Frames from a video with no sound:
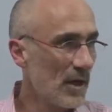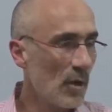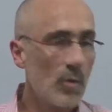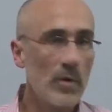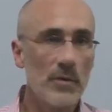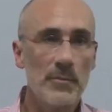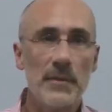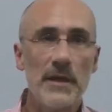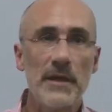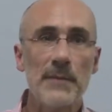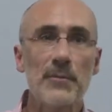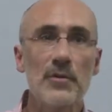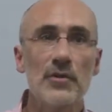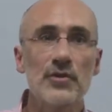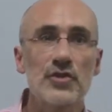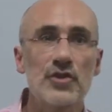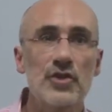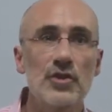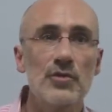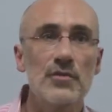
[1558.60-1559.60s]
when people
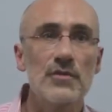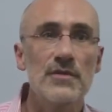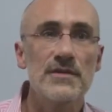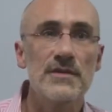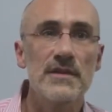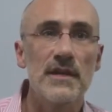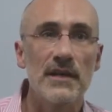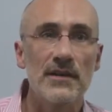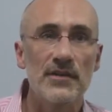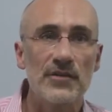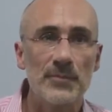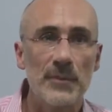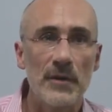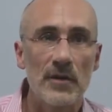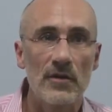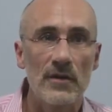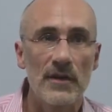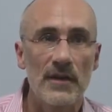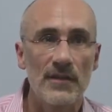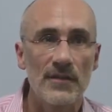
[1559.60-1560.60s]
choose the
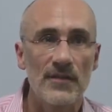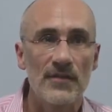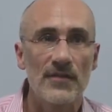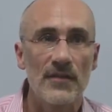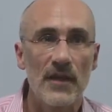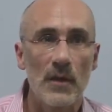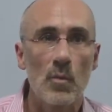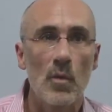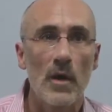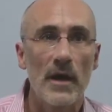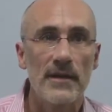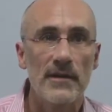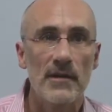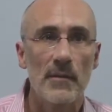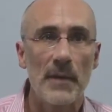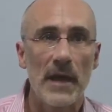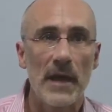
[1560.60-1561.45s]
experience, they wind up